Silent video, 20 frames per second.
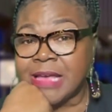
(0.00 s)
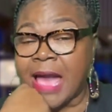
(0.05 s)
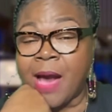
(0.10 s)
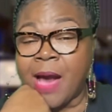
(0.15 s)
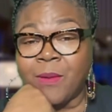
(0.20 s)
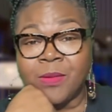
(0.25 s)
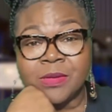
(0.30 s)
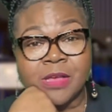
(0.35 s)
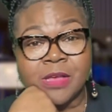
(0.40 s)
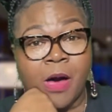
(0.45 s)

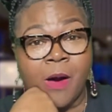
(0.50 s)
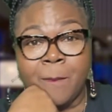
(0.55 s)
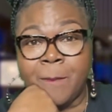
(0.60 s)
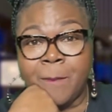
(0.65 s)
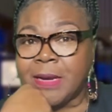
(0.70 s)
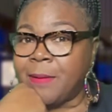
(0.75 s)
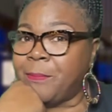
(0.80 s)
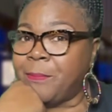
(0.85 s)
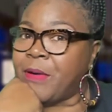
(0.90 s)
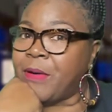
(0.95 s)
was
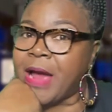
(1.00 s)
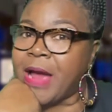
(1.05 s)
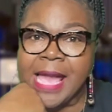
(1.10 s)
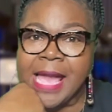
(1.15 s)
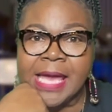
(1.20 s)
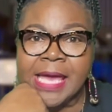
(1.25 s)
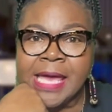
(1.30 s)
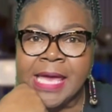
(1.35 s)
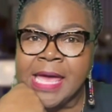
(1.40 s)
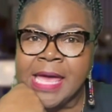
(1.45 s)
hoping and
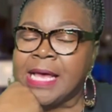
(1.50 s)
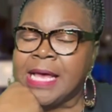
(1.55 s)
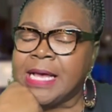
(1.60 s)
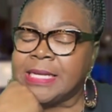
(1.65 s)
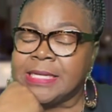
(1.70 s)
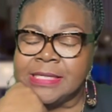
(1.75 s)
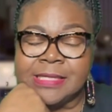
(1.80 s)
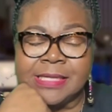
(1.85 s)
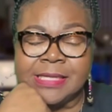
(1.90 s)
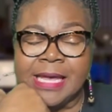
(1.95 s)
praying
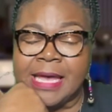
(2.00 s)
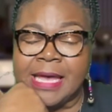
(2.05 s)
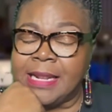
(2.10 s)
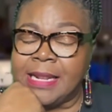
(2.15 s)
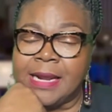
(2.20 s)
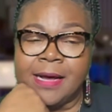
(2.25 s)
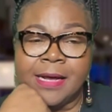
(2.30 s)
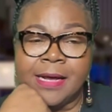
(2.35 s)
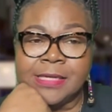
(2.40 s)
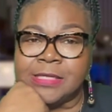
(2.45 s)

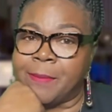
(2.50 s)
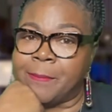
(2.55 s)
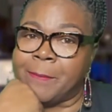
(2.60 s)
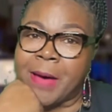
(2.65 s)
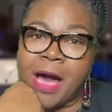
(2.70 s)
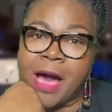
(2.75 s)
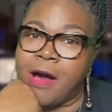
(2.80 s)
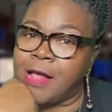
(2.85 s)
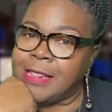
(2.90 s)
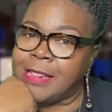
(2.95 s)
that
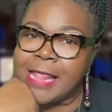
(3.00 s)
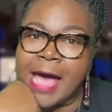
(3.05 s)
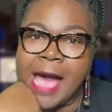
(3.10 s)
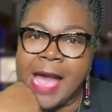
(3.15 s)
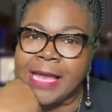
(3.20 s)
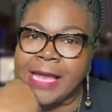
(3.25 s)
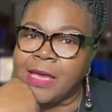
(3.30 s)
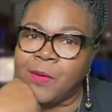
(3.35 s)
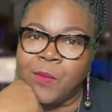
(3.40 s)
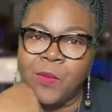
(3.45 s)
Jamal
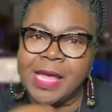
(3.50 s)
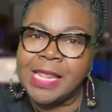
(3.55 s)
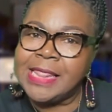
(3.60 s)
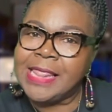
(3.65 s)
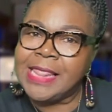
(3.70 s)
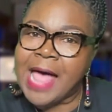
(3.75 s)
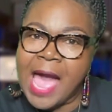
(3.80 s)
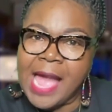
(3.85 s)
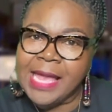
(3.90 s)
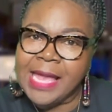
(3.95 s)
lying wasn't
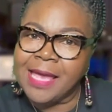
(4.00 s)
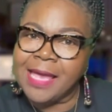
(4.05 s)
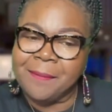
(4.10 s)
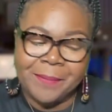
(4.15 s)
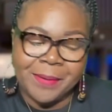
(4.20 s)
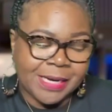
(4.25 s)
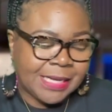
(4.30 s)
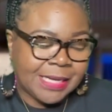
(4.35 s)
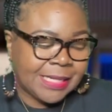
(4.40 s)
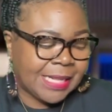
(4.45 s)
lying,
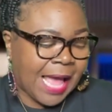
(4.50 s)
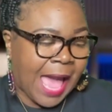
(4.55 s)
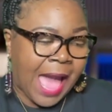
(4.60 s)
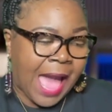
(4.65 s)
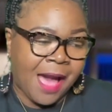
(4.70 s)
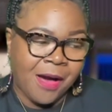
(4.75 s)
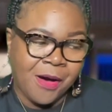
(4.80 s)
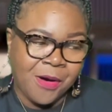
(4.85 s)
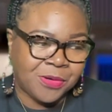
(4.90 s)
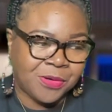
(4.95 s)
but
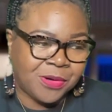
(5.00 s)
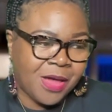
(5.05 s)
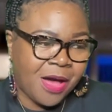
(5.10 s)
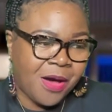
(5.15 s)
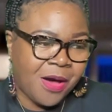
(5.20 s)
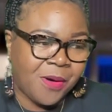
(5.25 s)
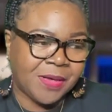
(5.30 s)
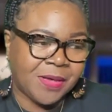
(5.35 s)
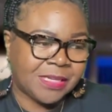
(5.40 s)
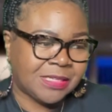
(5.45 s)
I don't
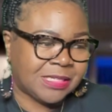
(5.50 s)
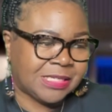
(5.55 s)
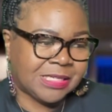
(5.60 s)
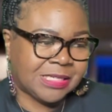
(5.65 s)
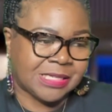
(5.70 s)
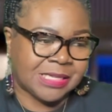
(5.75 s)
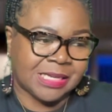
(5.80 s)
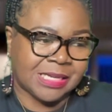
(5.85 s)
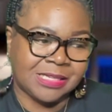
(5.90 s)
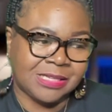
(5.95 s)
know. His
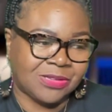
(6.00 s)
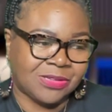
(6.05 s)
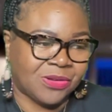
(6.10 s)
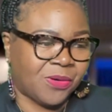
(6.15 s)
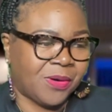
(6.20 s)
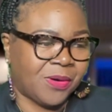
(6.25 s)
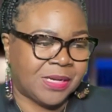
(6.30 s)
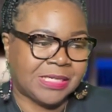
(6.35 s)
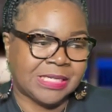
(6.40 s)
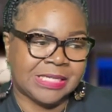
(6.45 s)

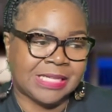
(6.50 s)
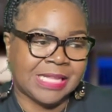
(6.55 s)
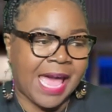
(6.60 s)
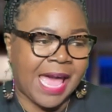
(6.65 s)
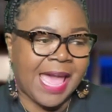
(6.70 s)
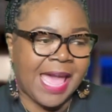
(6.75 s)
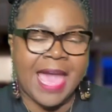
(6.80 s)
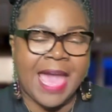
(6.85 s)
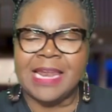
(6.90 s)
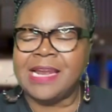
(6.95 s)
story just not
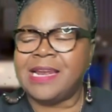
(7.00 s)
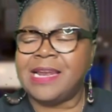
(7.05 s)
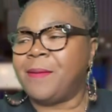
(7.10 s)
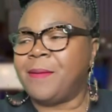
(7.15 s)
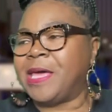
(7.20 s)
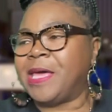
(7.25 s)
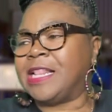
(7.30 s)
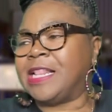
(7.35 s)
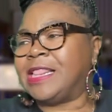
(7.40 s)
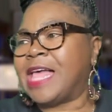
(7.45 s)
adding up.
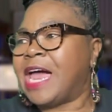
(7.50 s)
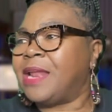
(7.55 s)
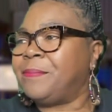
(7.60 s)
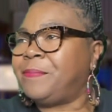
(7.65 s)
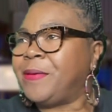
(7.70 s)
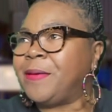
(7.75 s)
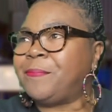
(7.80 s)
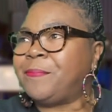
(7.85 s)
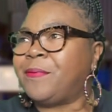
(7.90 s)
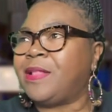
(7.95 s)
And a lot of
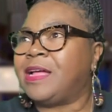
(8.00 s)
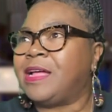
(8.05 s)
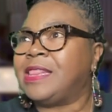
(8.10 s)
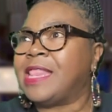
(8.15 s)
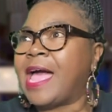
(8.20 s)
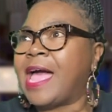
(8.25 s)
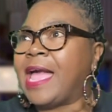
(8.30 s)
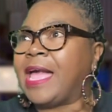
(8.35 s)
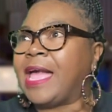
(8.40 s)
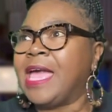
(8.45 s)
people are
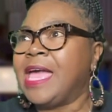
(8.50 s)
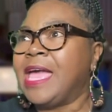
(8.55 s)
like,